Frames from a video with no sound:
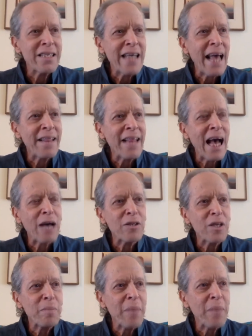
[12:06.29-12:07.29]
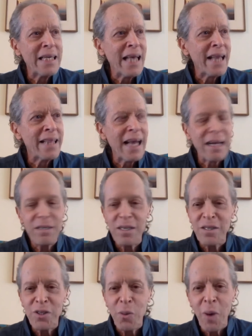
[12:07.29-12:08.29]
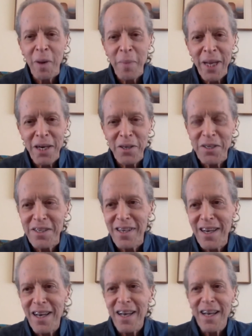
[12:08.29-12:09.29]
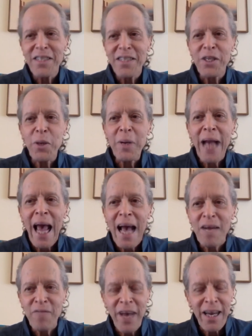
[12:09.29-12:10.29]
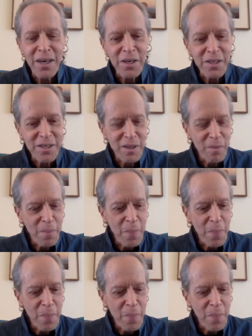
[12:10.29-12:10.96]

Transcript: 10,000 by 10,000 square meters, 2.5 acres,